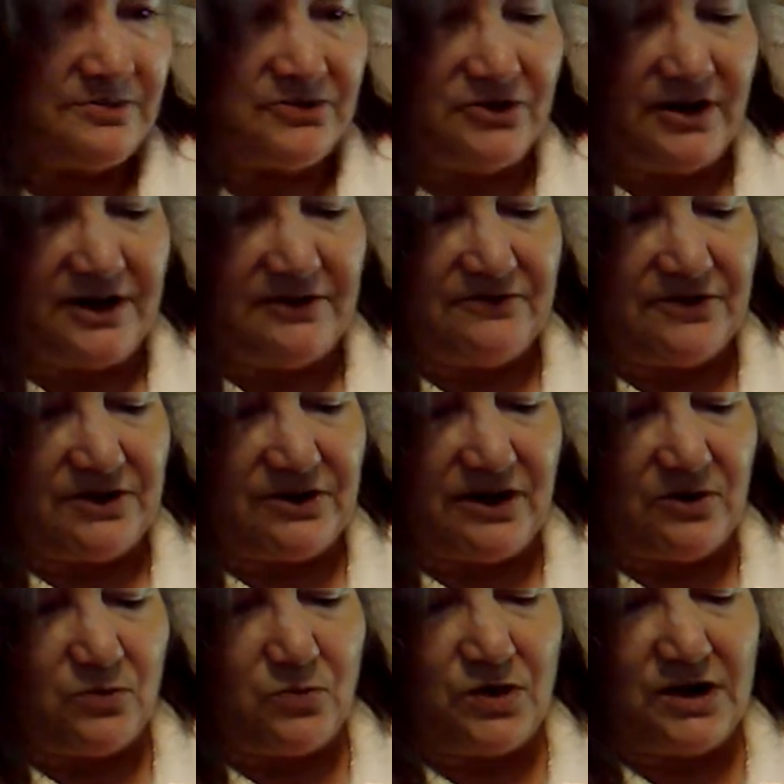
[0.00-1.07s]
I'm trying to figure
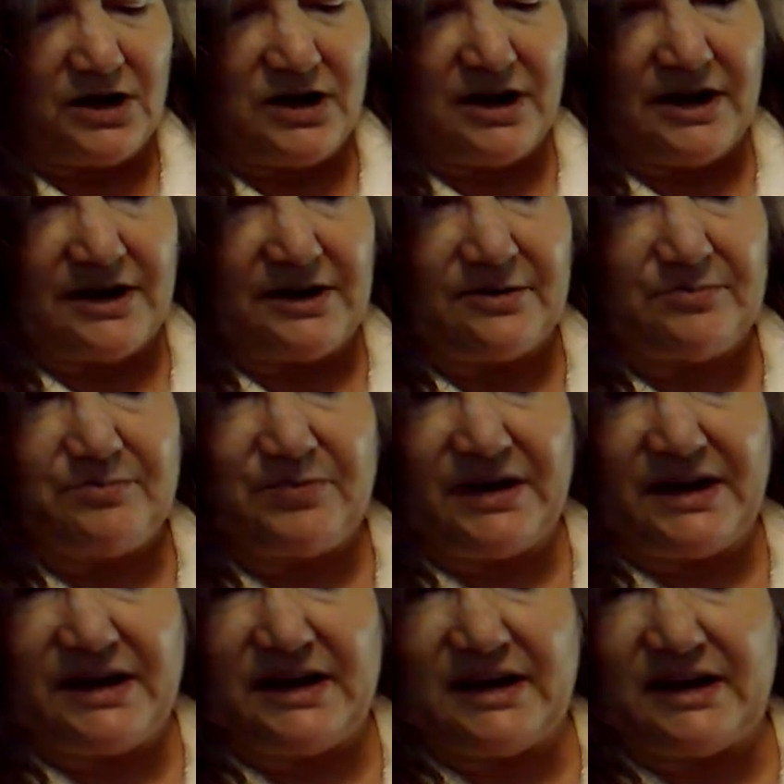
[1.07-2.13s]
out what kind of
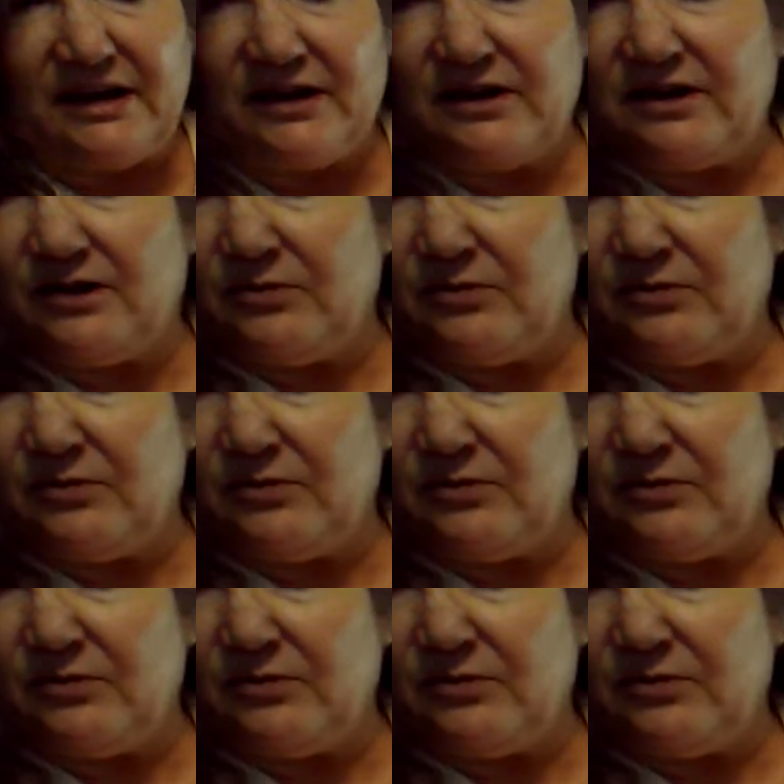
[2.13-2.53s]
binky